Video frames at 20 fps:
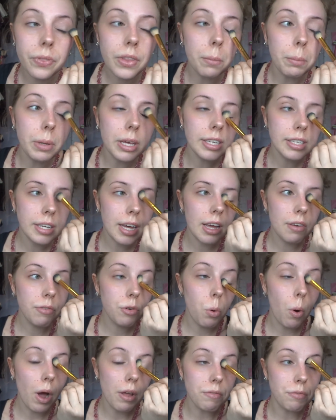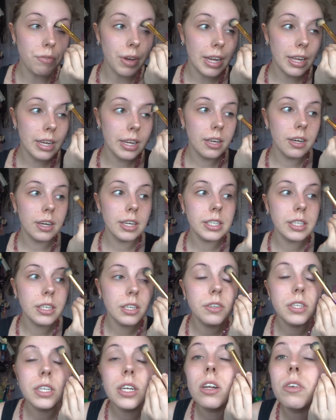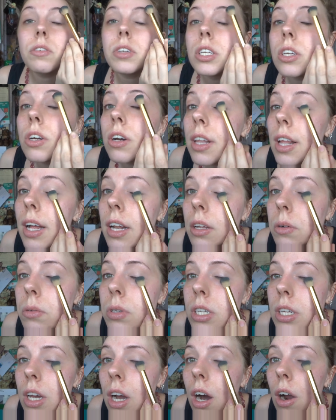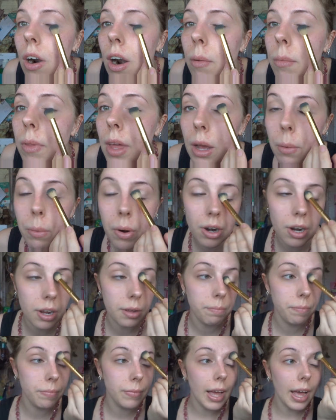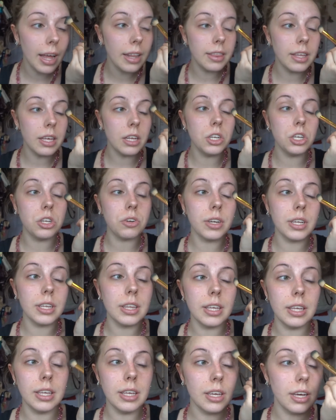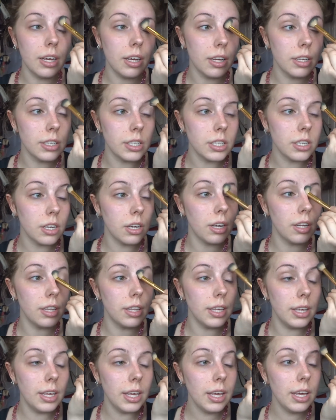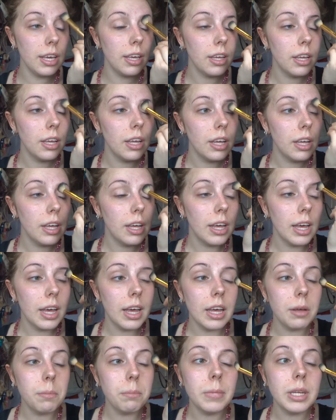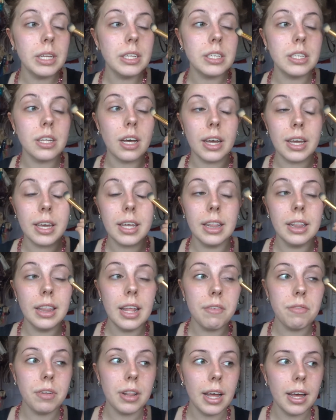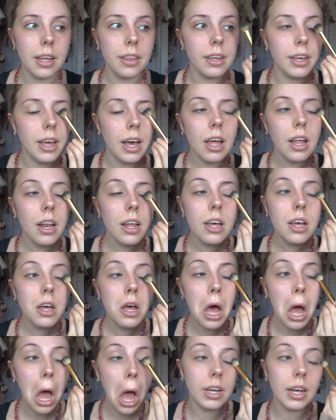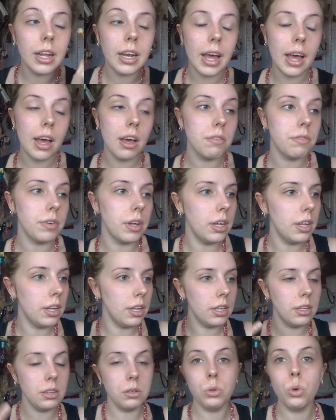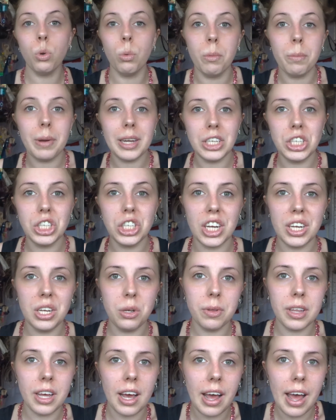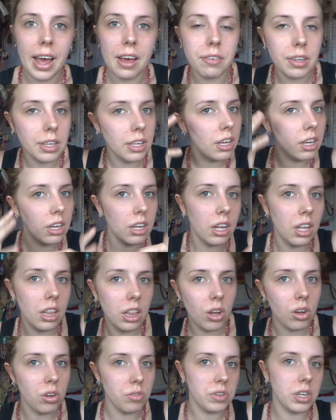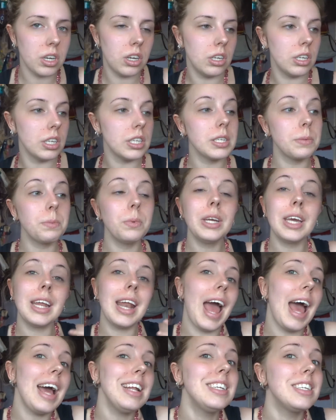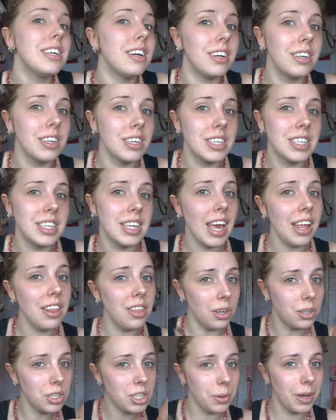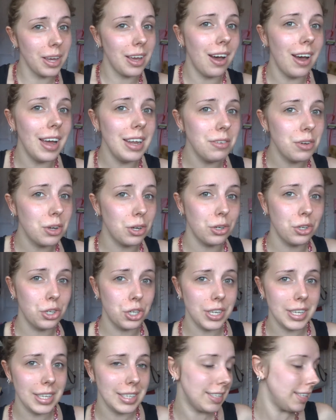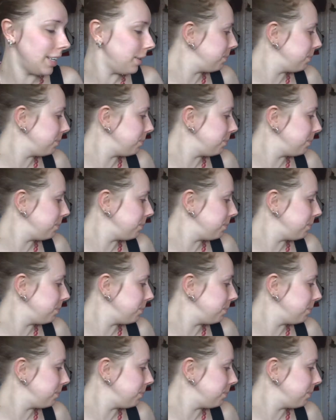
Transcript: because I have quite veiny eyes, and I still obviously got that little scar up there where I had the injury at the start of the year, means that I can level out the colour and have a normal base shade without having a lot of darkness. We're going to add darkness again though, so it kind of contradicts it.